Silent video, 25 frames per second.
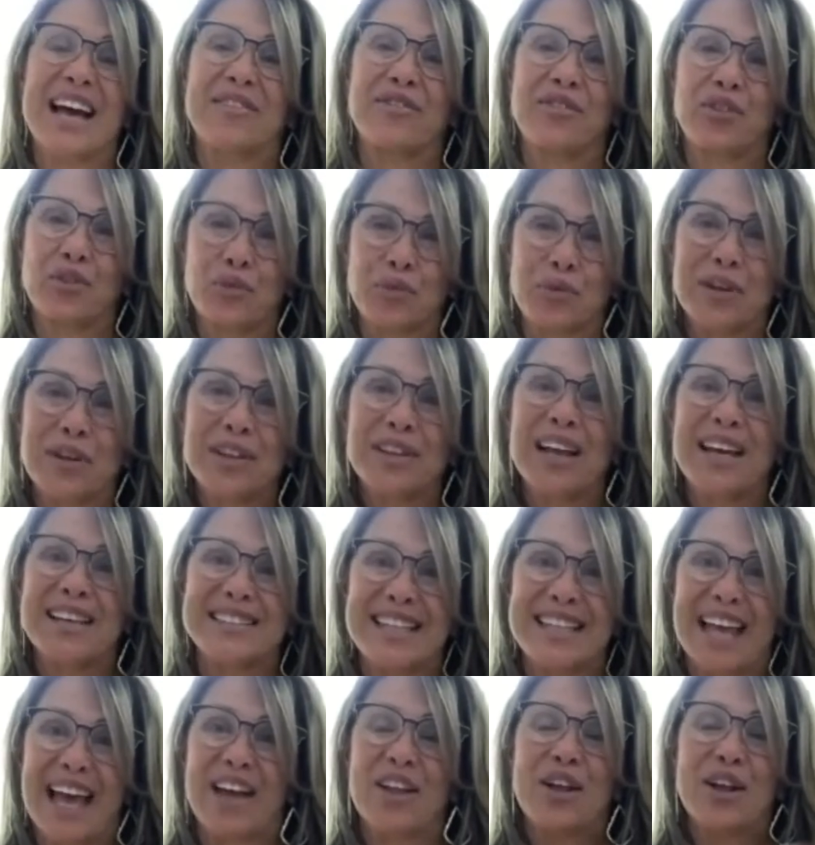I've
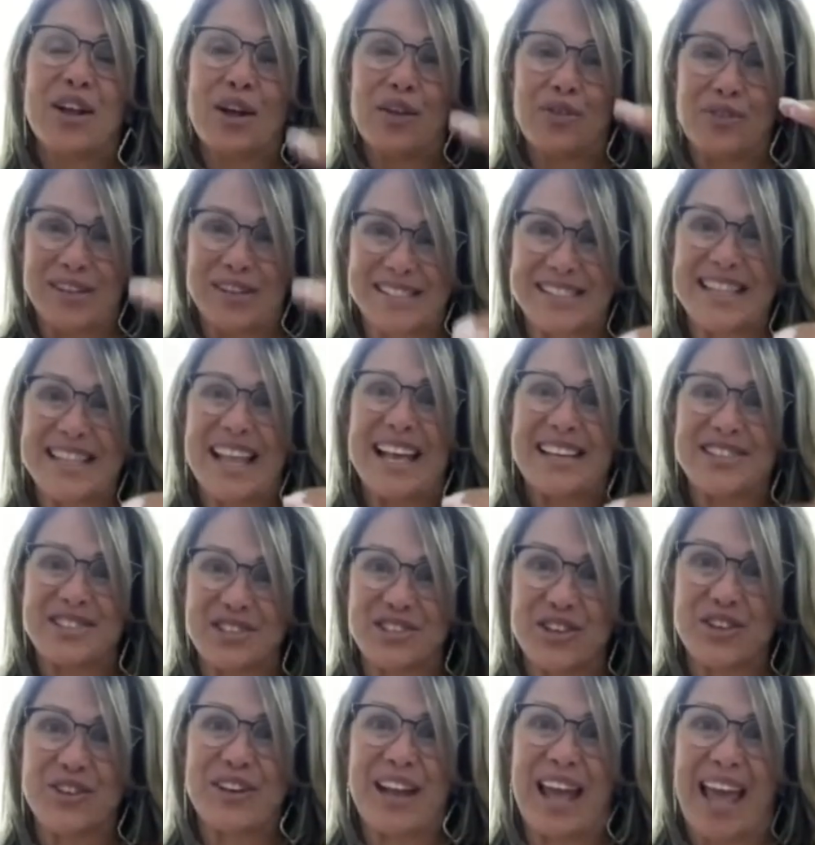realized that this last
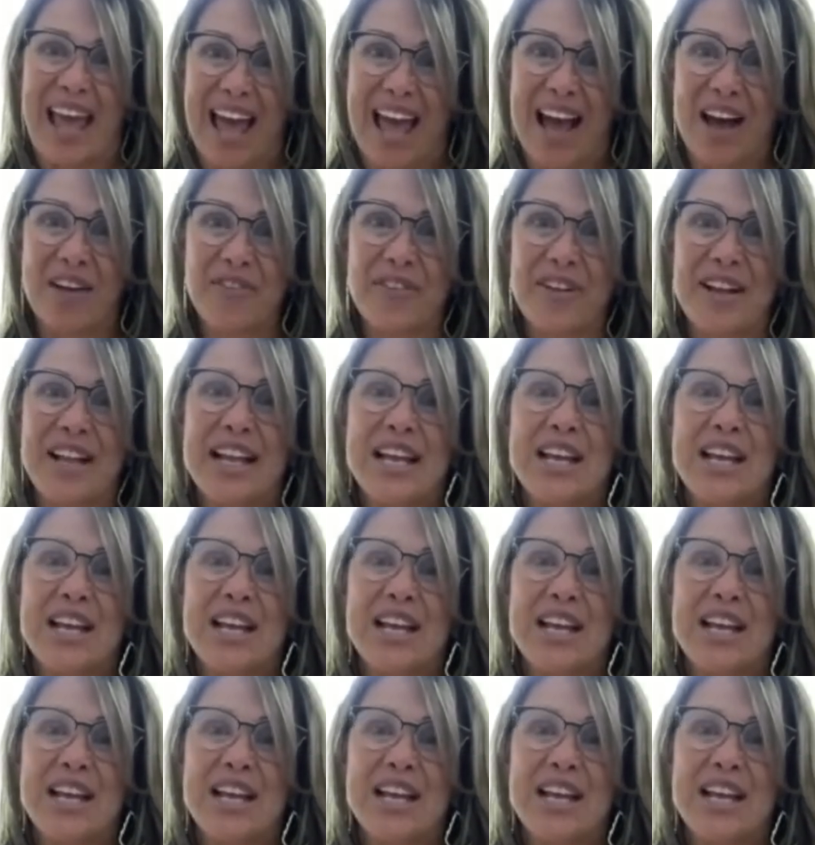year and a half.